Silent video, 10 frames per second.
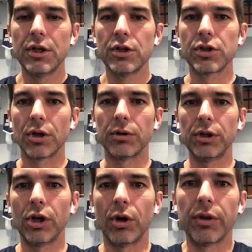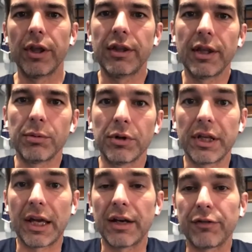So, you know, they really
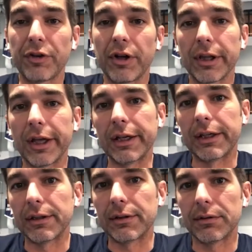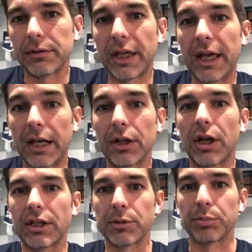kind of felt like they had a
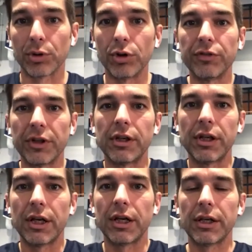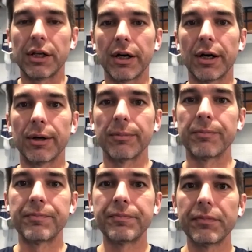lot to prove, and
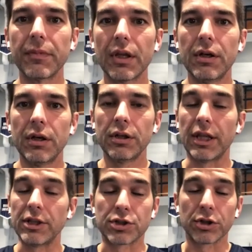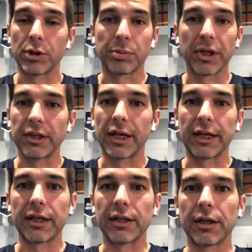they certainly played
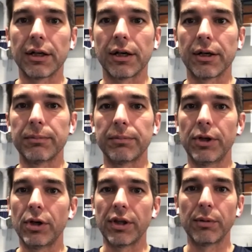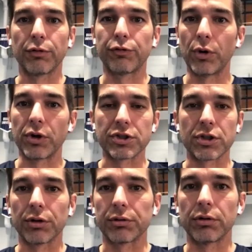like it. You know, they were focused
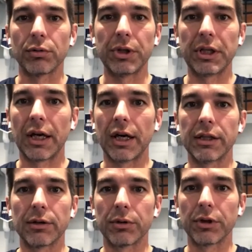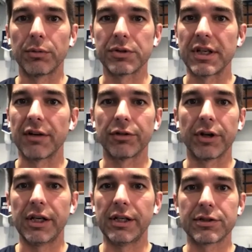all through the weekend. There really was never
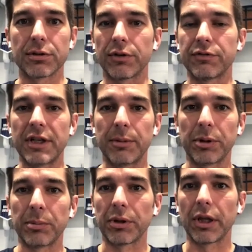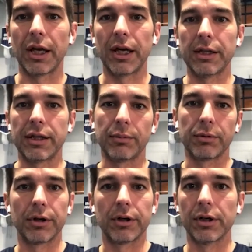any sort of dip in play. They
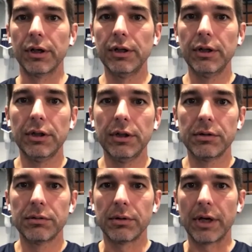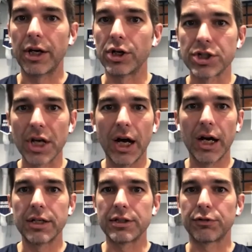were energized,